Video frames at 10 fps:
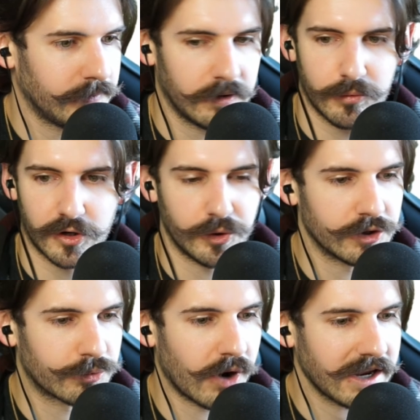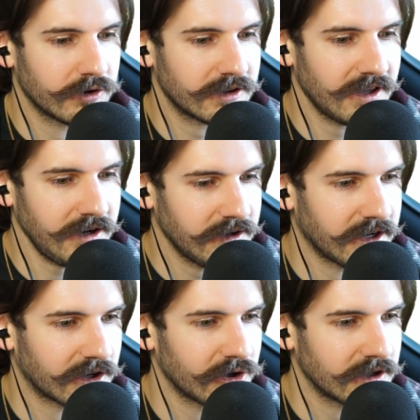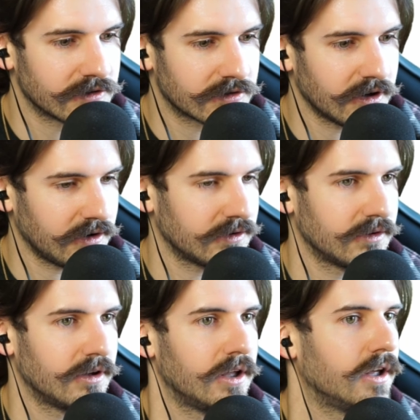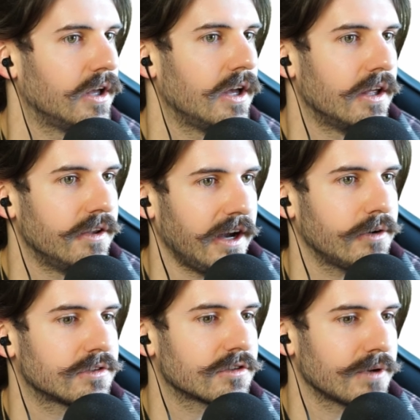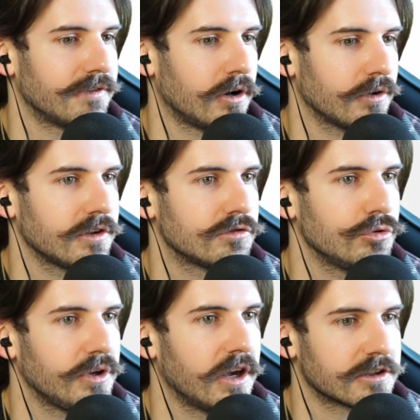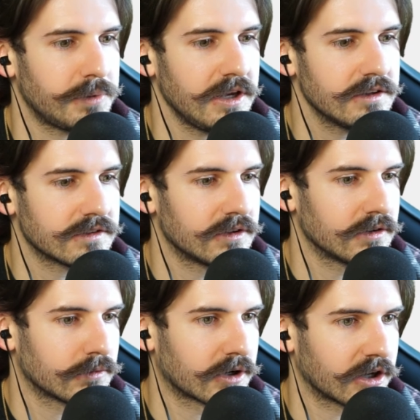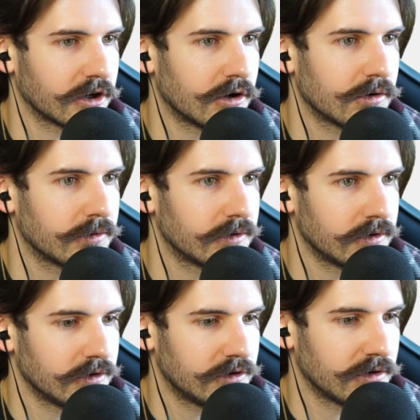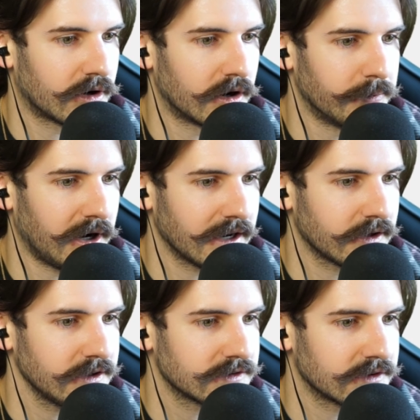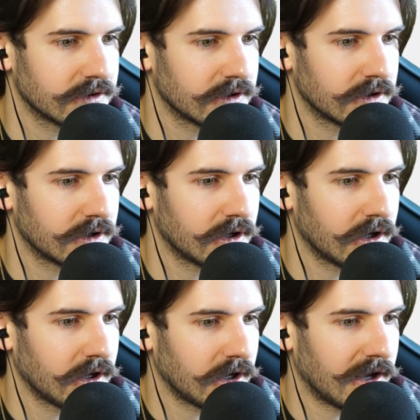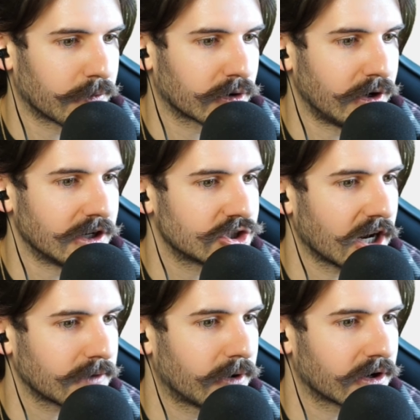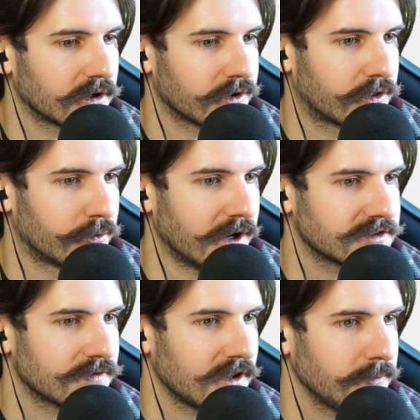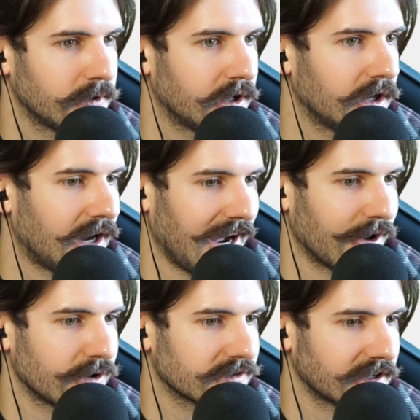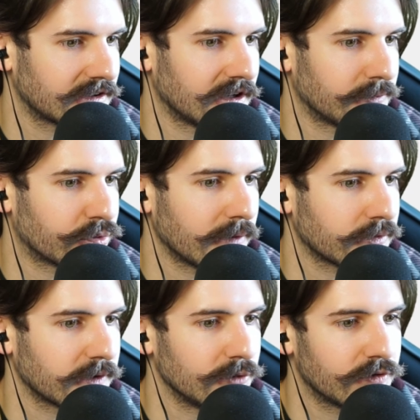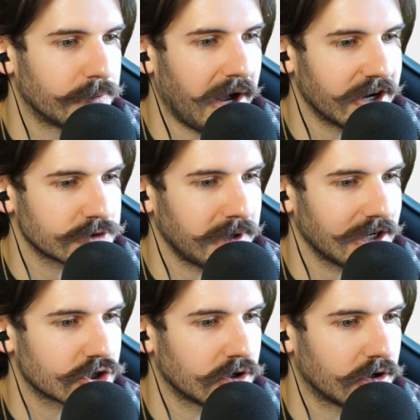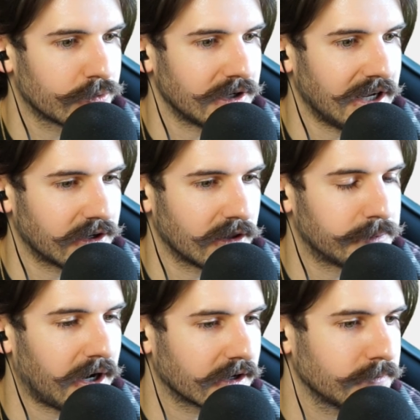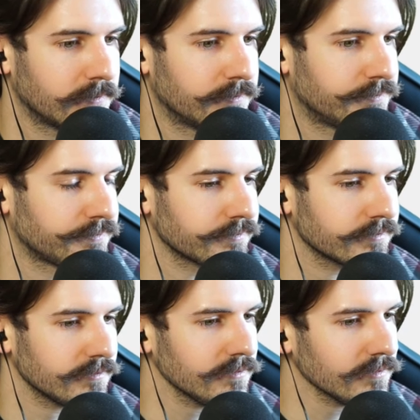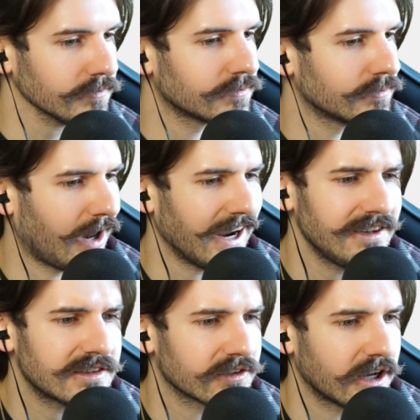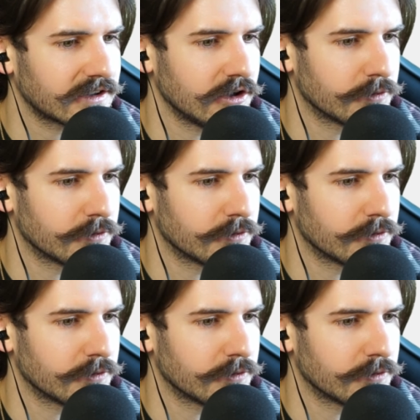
We're going to right click that and click install. Now, since we have all these new ESPs, we're going to go to our mod list and we're going to check mark the rest of them. I always like to preemptively move the bash patch all the way down to the bottom. I deselected, you